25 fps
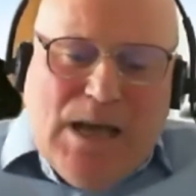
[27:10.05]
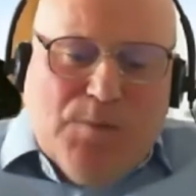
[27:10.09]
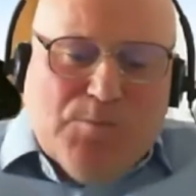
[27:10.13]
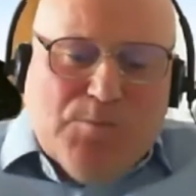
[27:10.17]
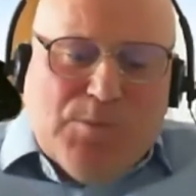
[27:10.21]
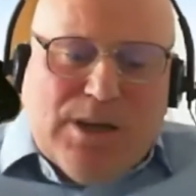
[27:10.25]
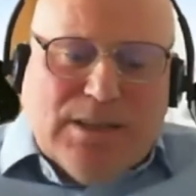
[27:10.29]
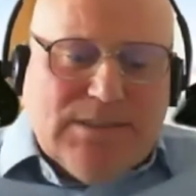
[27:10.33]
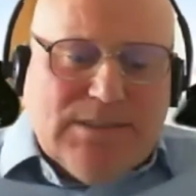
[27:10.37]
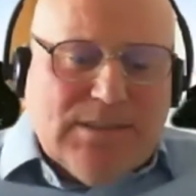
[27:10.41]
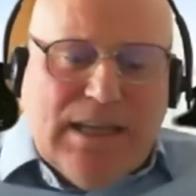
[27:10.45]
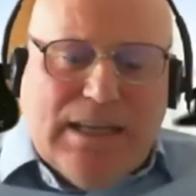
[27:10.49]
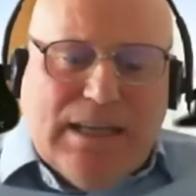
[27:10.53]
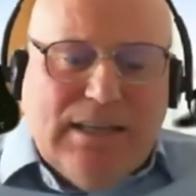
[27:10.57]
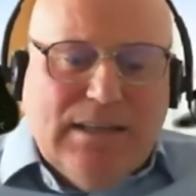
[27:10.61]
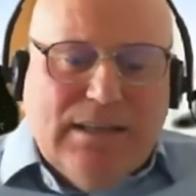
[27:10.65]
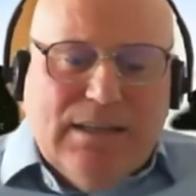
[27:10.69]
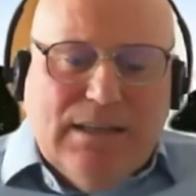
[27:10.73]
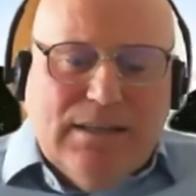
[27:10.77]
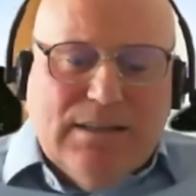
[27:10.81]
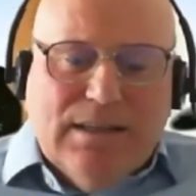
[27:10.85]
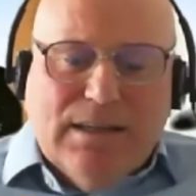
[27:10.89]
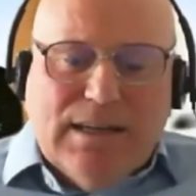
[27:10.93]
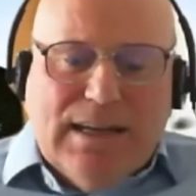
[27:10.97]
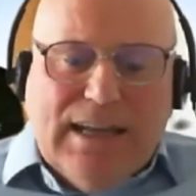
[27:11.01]
But I'd say
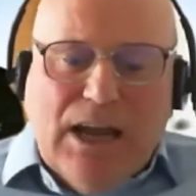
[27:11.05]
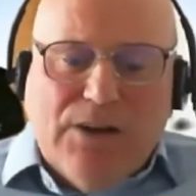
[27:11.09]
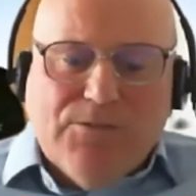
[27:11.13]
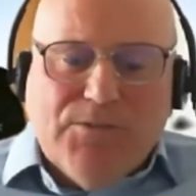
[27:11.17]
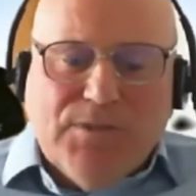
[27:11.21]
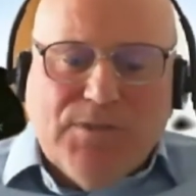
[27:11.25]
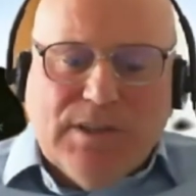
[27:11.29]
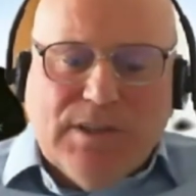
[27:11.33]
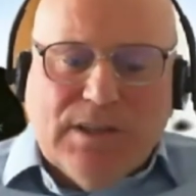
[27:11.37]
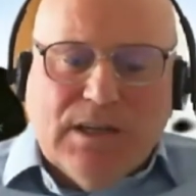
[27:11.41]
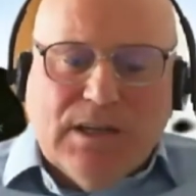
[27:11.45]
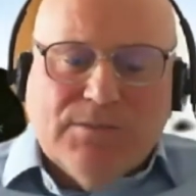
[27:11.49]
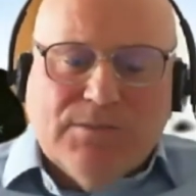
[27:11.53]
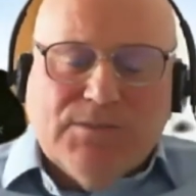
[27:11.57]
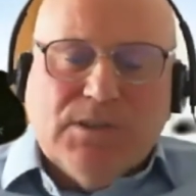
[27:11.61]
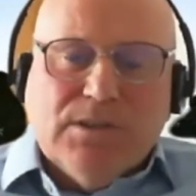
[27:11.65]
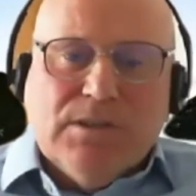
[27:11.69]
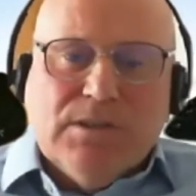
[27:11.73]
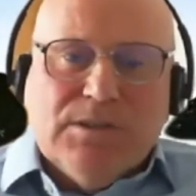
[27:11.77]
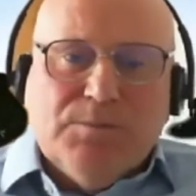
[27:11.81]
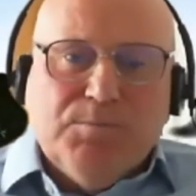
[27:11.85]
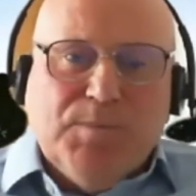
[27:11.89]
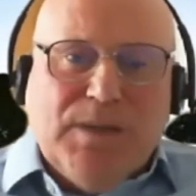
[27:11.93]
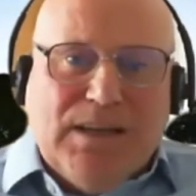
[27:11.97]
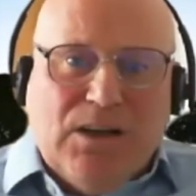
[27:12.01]
nearly everything I've done
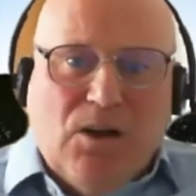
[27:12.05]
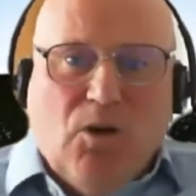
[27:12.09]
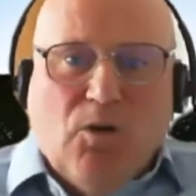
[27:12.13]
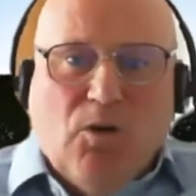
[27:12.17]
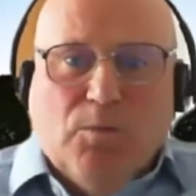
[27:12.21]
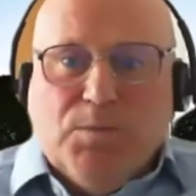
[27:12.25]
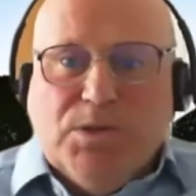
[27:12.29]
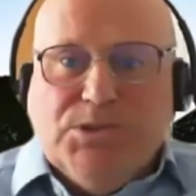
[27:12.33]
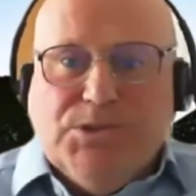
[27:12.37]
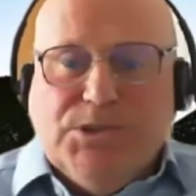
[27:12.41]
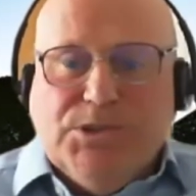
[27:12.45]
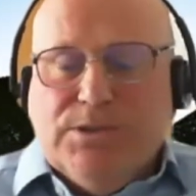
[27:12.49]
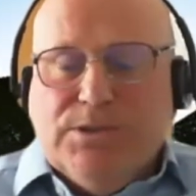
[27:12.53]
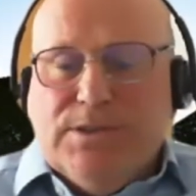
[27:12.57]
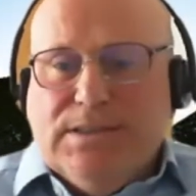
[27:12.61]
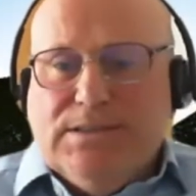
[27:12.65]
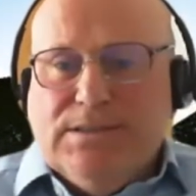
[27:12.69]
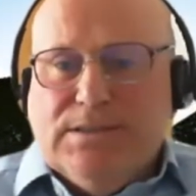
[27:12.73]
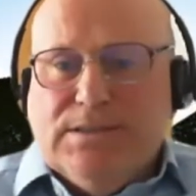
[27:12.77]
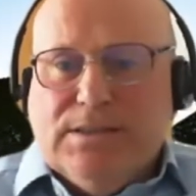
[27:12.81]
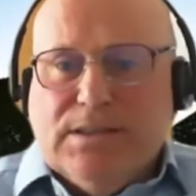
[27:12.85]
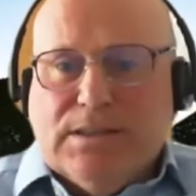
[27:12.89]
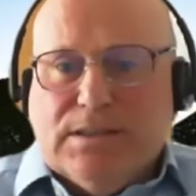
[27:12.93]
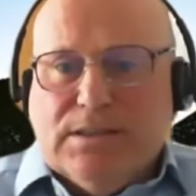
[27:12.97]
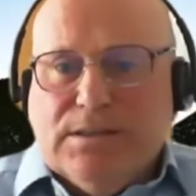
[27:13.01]
has been
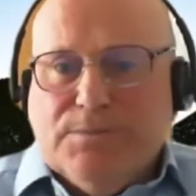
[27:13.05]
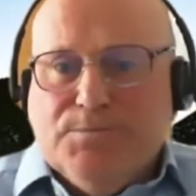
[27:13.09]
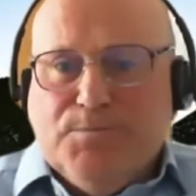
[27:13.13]
opportunistic.